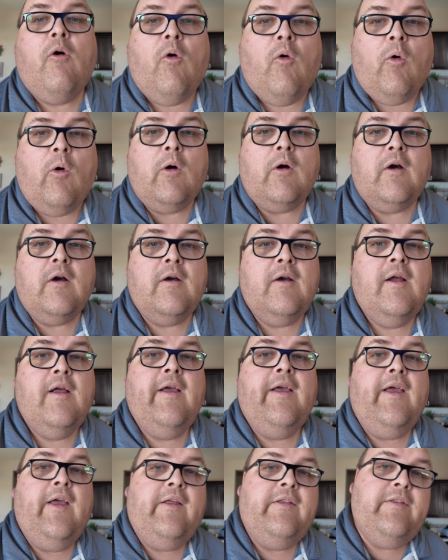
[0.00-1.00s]
or
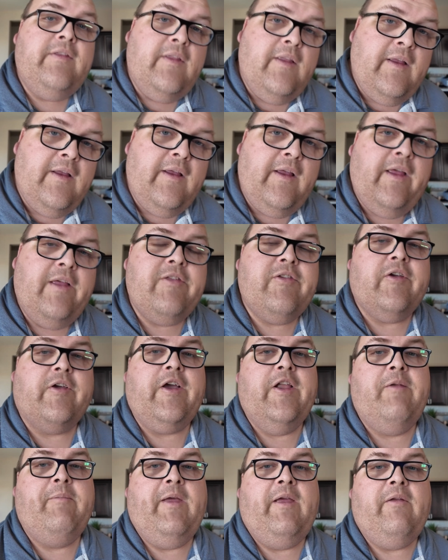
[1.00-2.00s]
is there
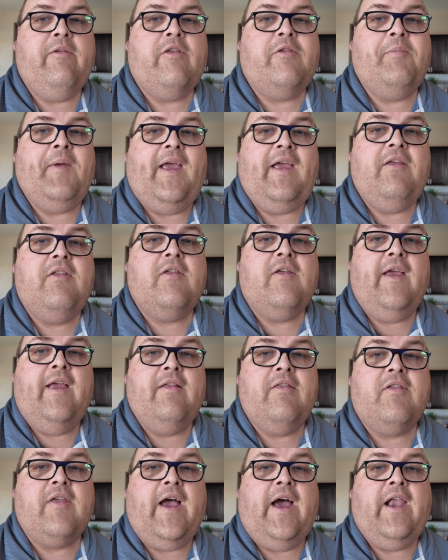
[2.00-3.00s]
going to be space
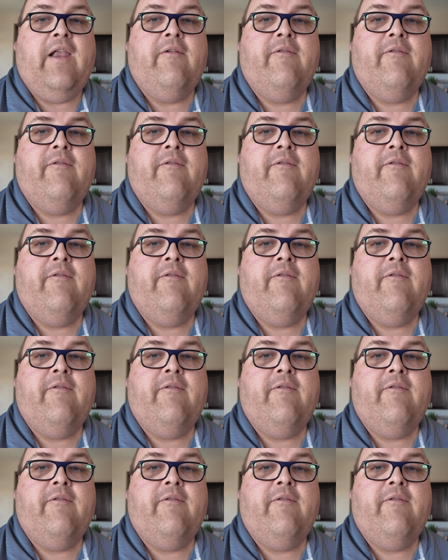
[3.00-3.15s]
inside